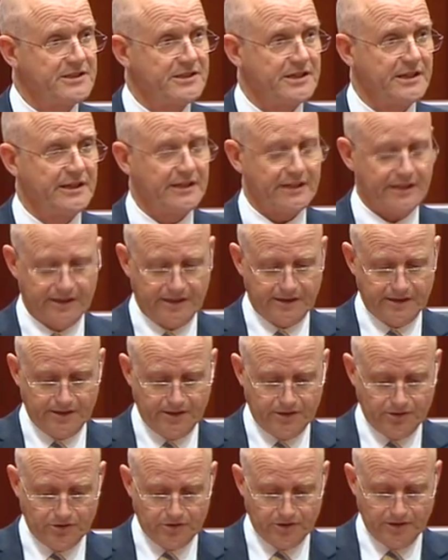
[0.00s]
seeking
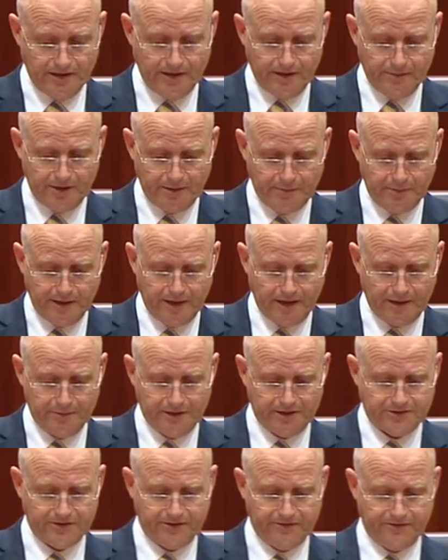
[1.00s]
to limit
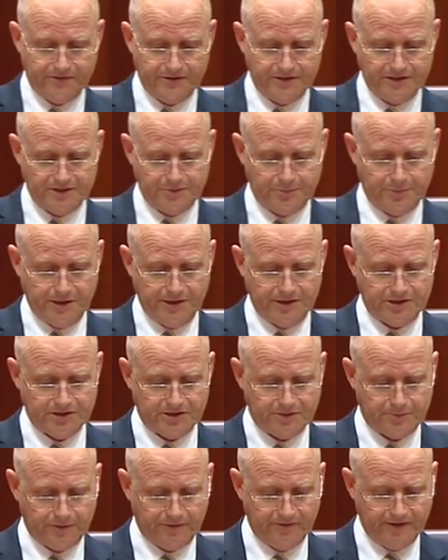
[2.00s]
parliamentary free speech
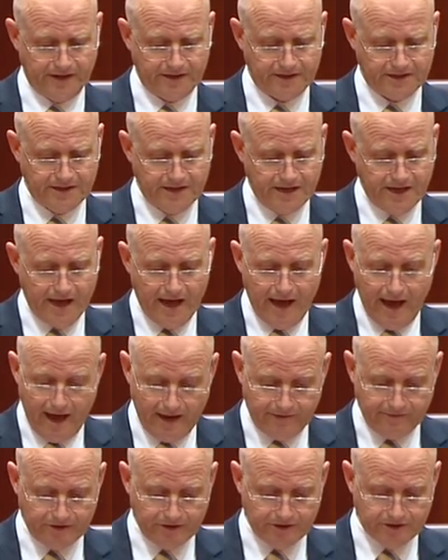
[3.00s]
to prevent
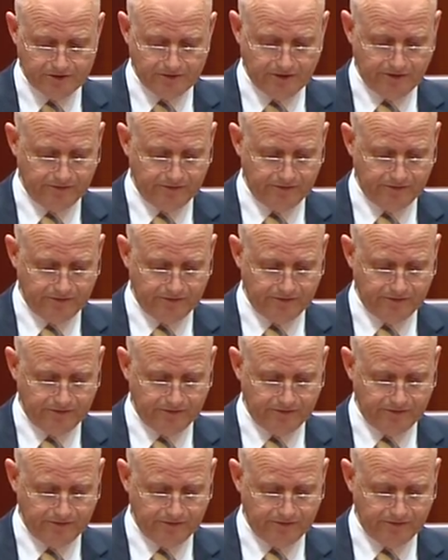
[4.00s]
adverse